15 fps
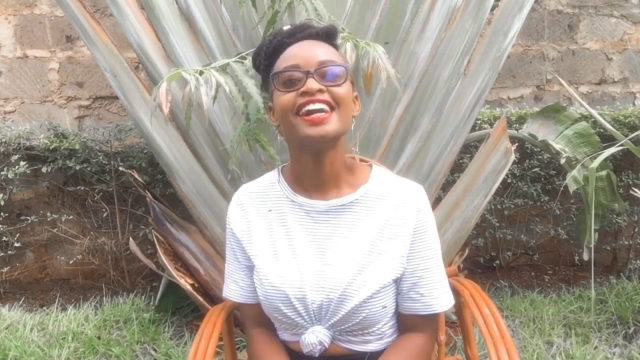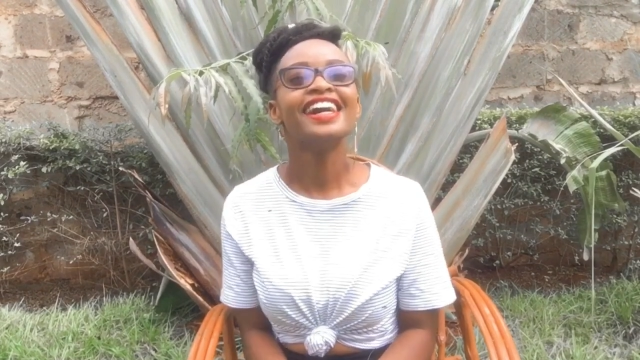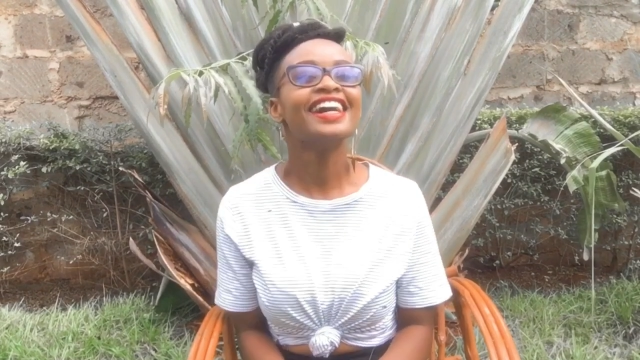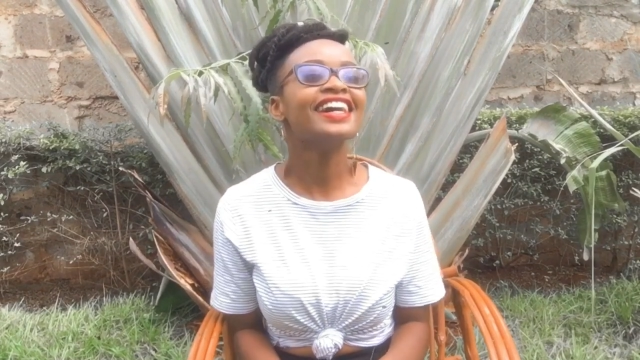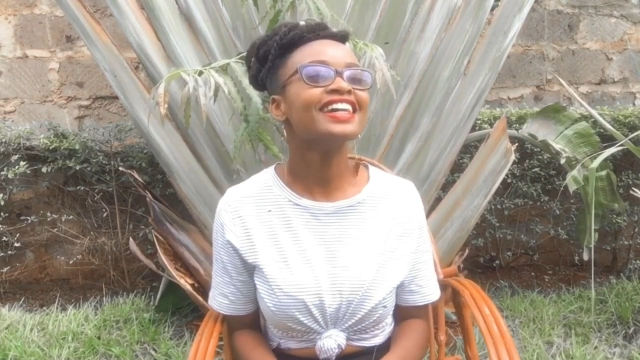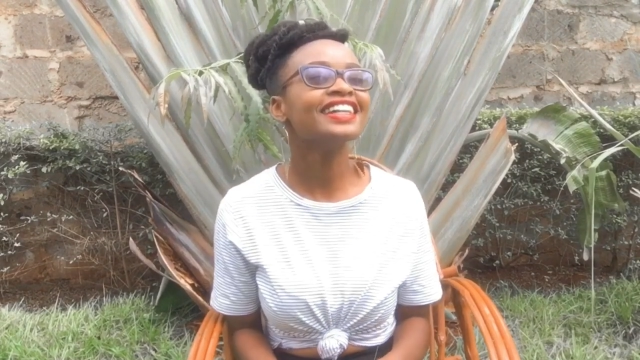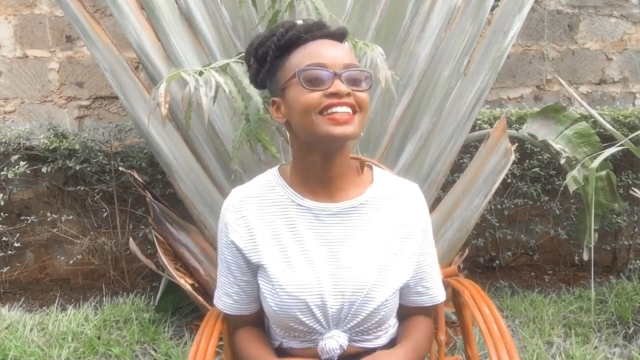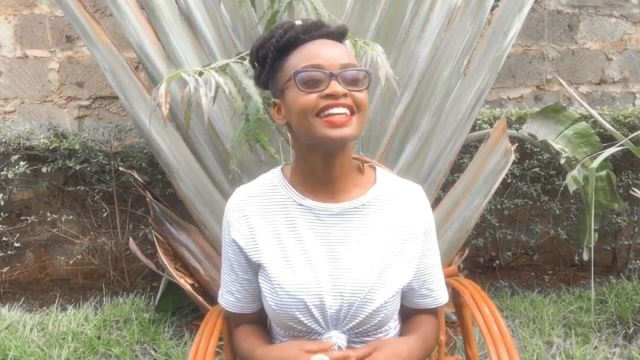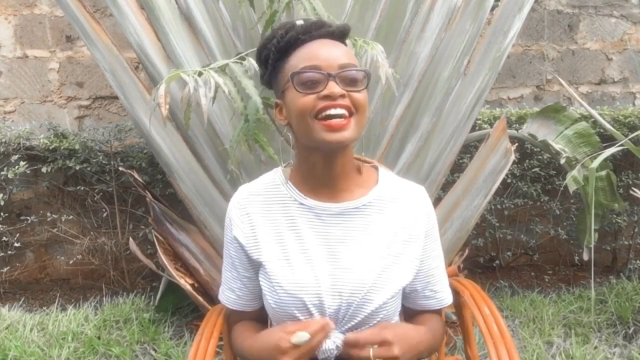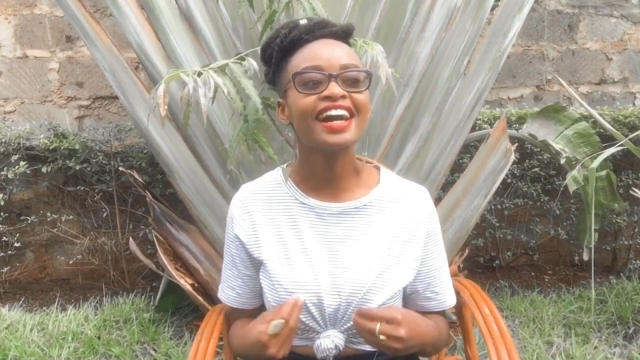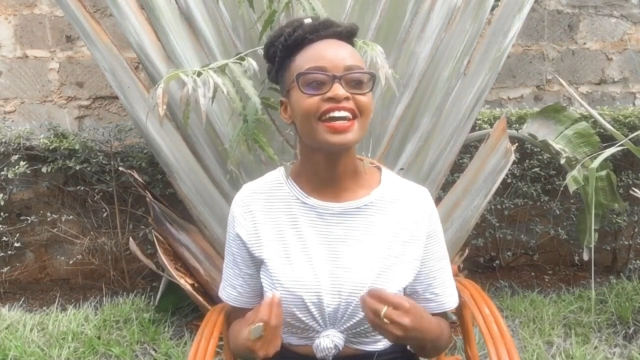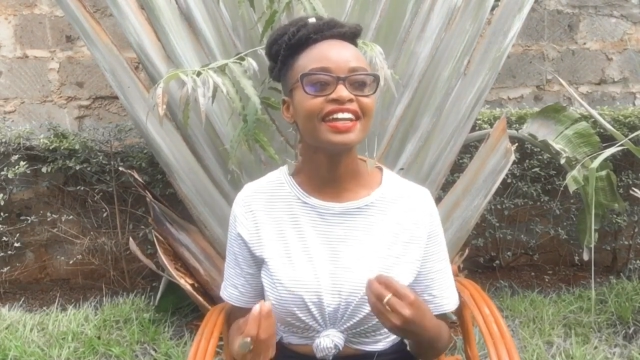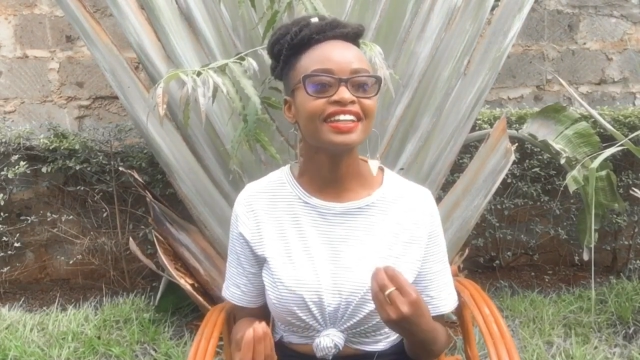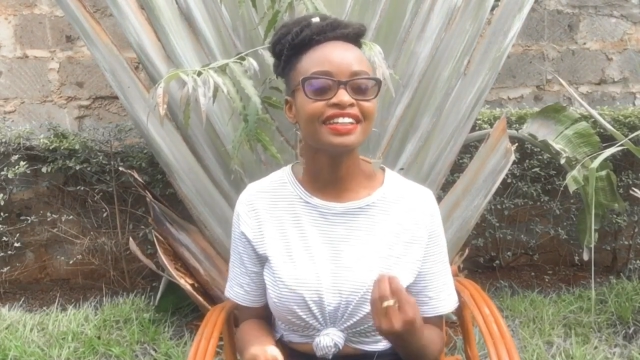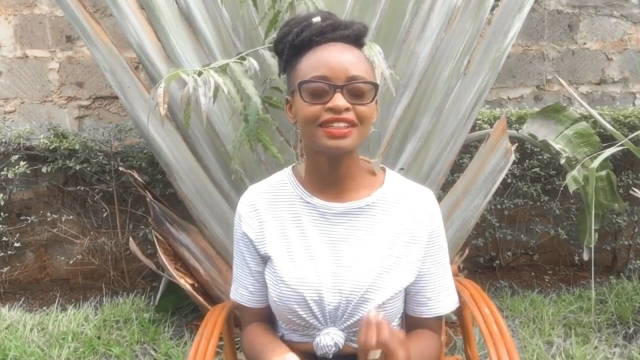and I
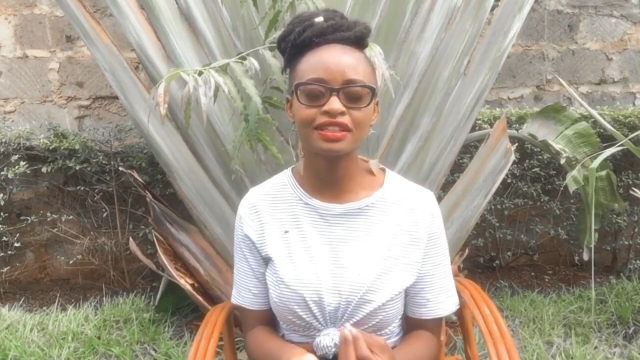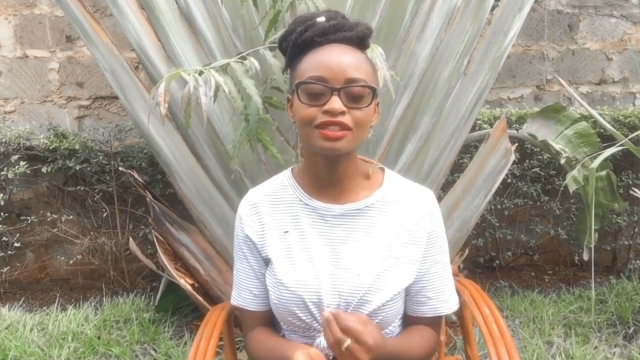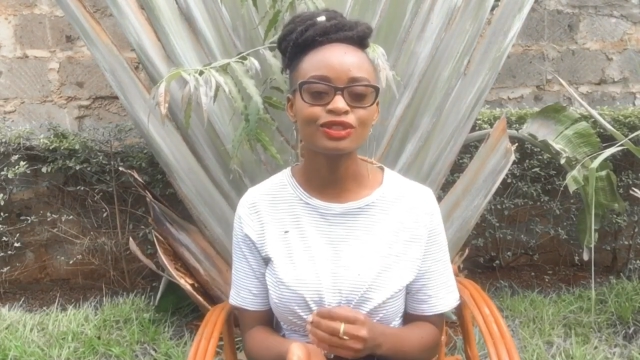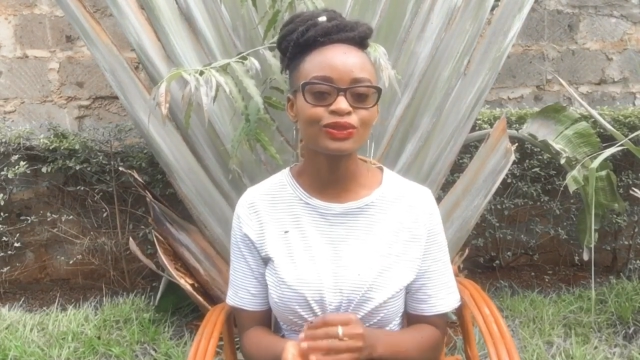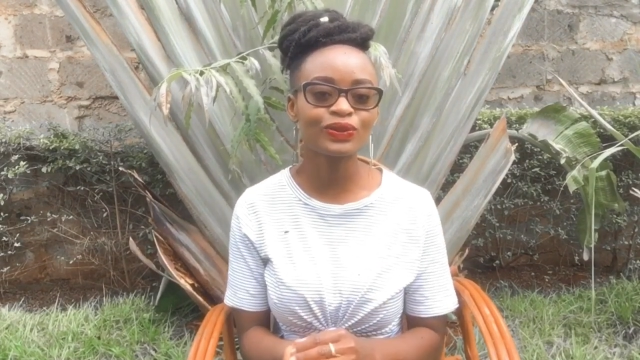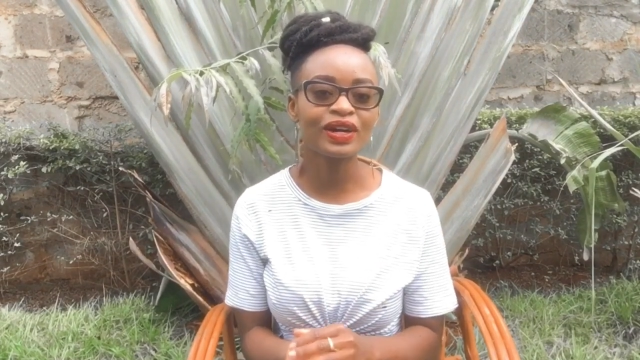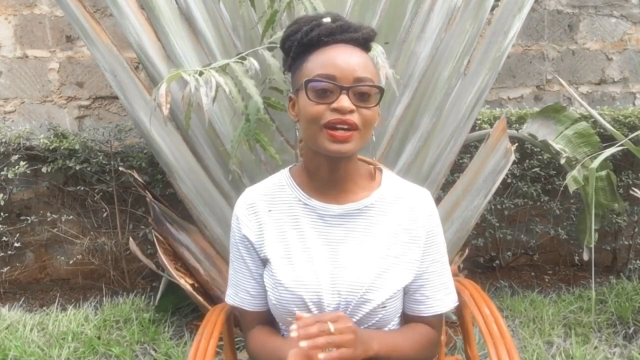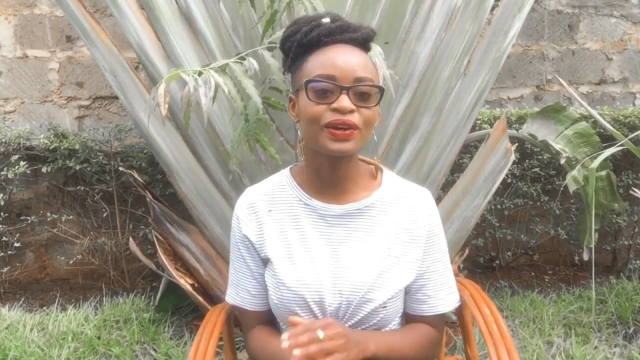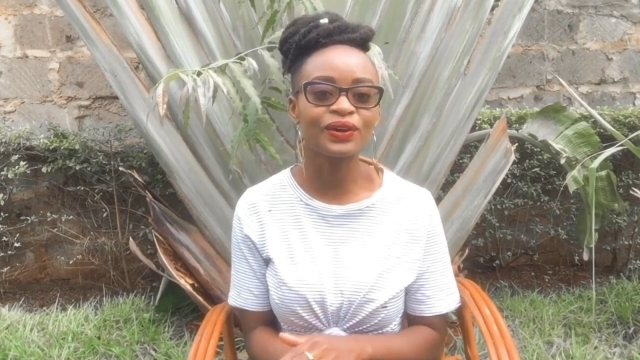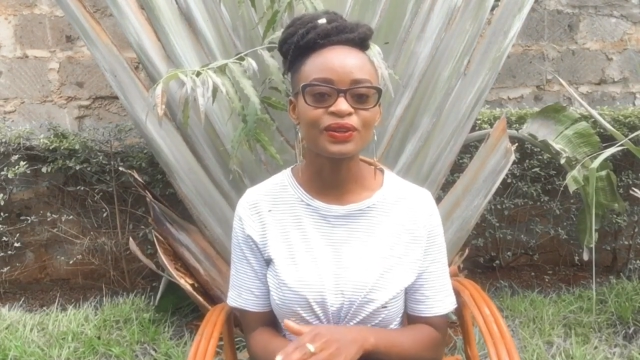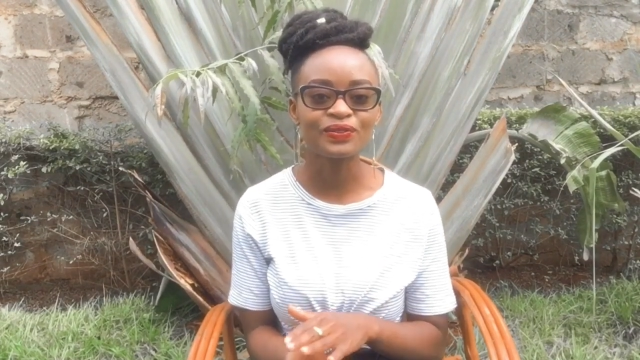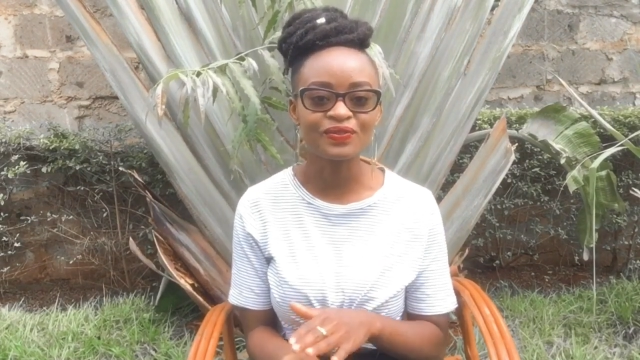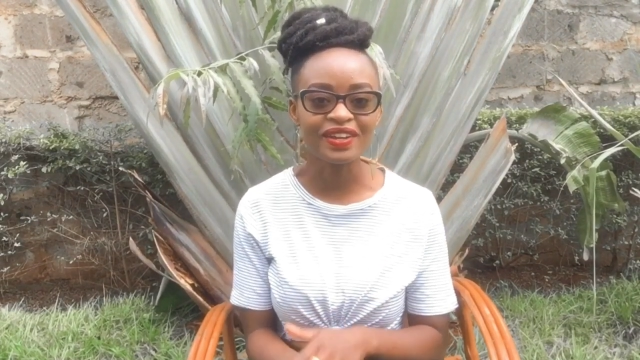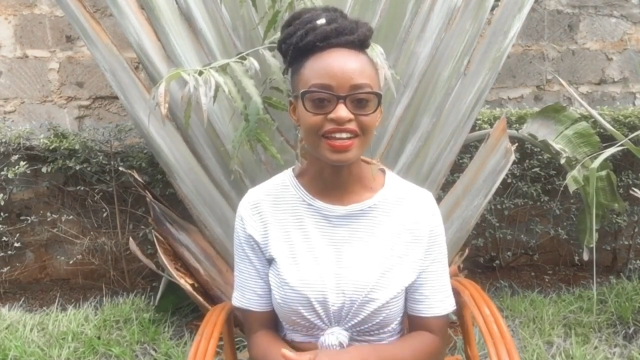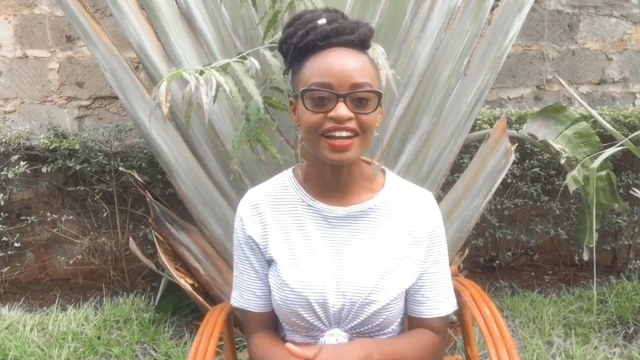need to work on
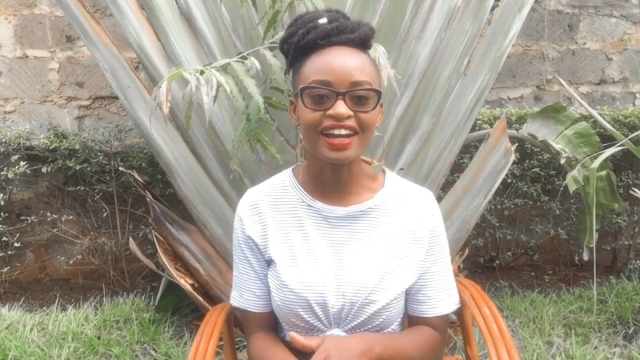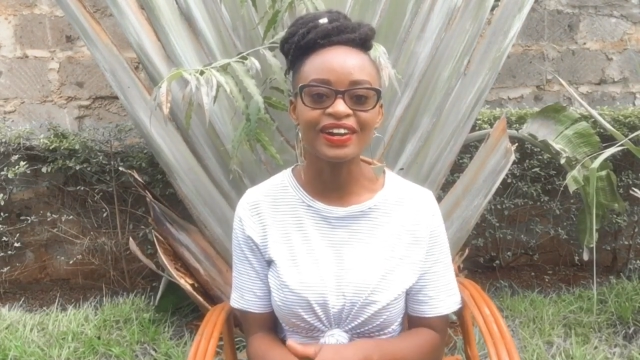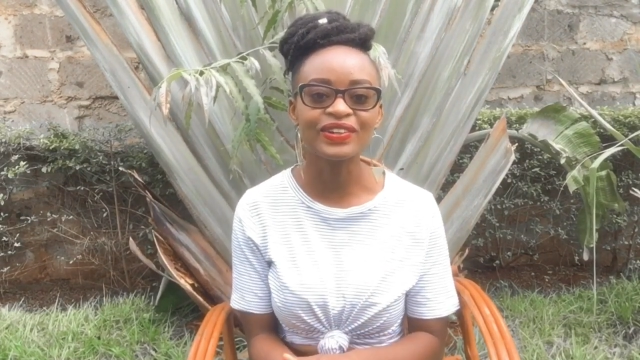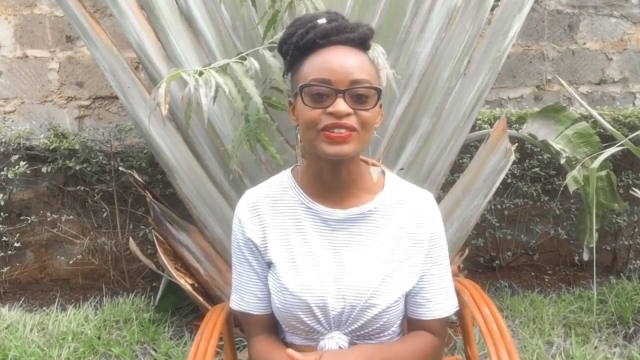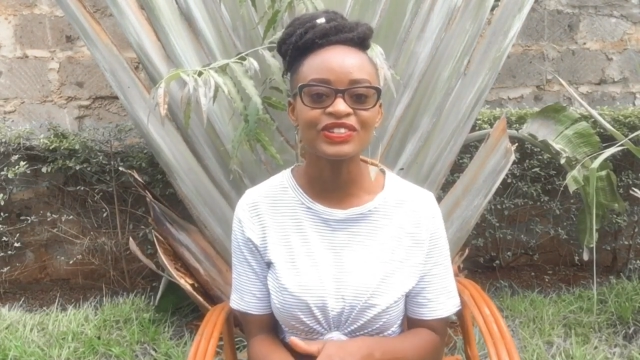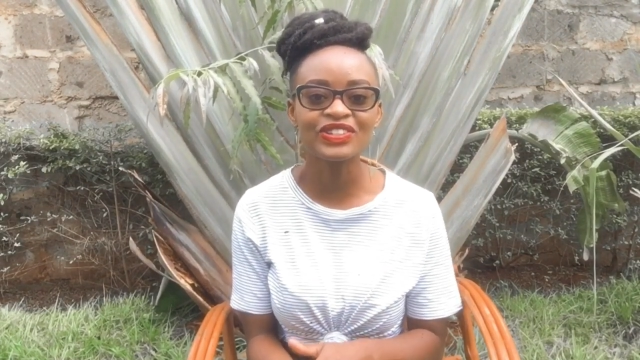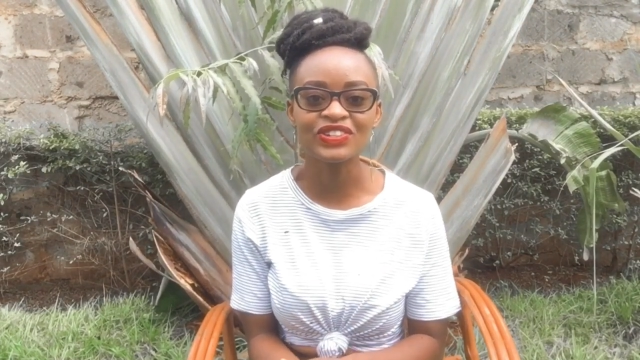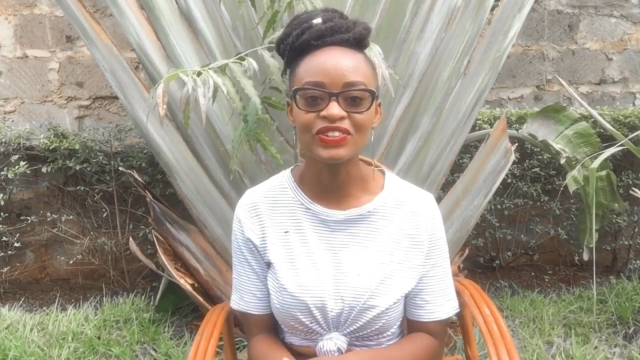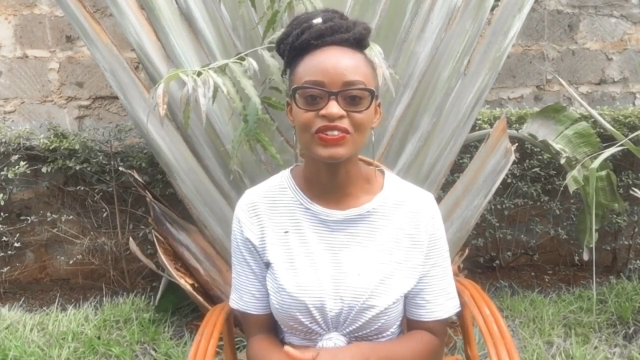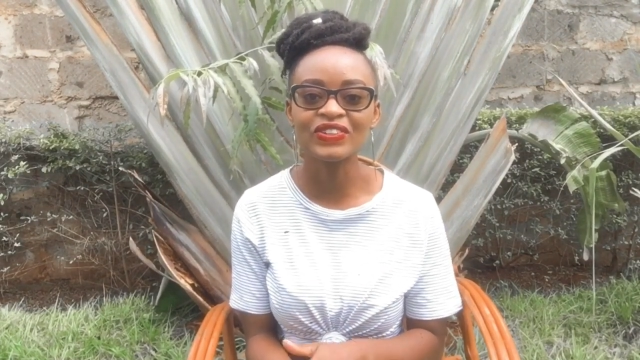my outro